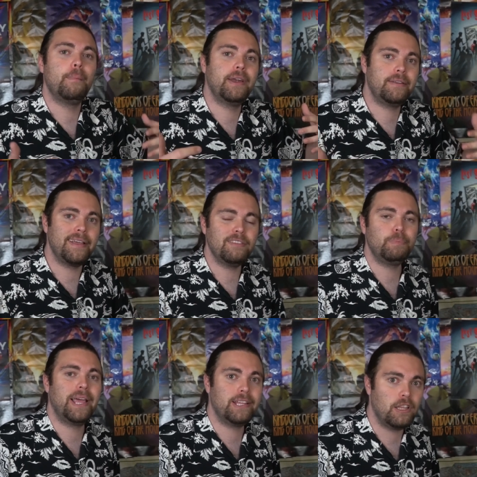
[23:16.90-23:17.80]
but it does
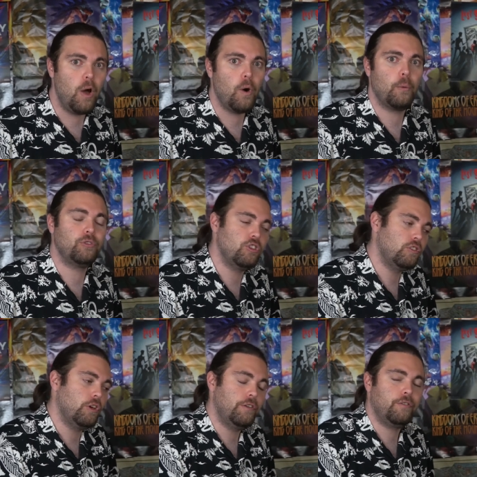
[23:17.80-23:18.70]
play lower, which
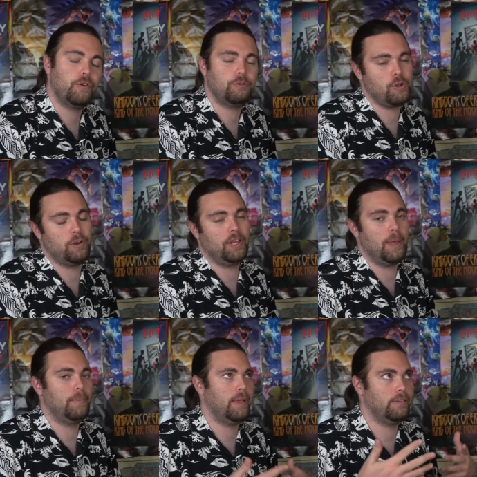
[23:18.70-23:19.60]
is good for a traitor
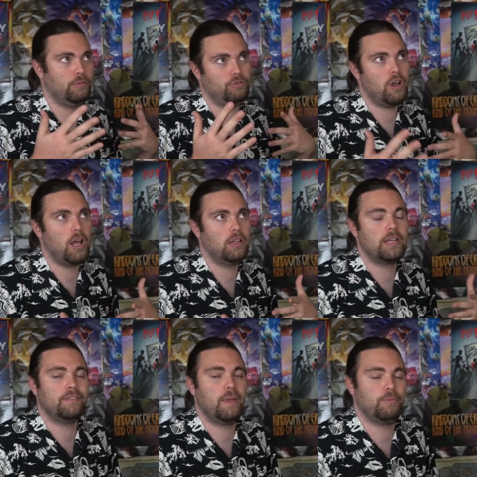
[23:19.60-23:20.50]
game because there's not a
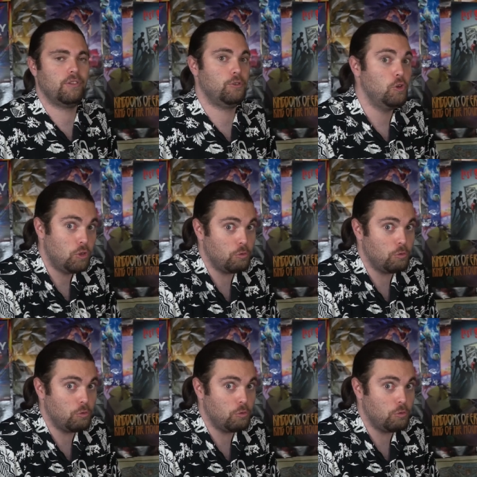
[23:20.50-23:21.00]
lot of teams that do